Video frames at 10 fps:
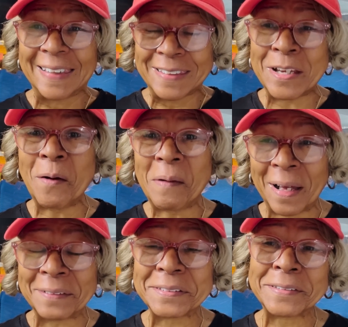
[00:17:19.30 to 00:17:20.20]
Your
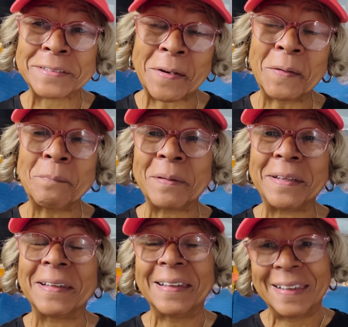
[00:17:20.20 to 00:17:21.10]
house is going to
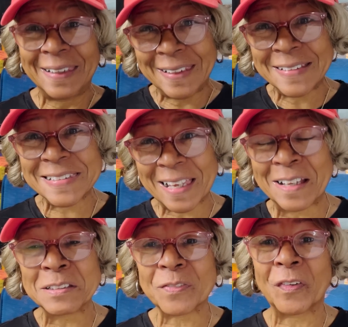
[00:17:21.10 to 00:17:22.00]
be his
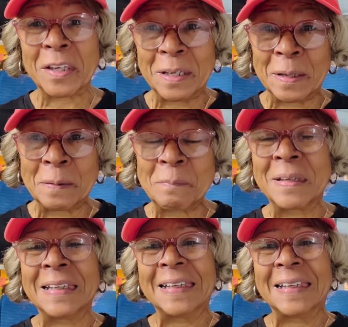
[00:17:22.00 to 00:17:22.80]
house for him,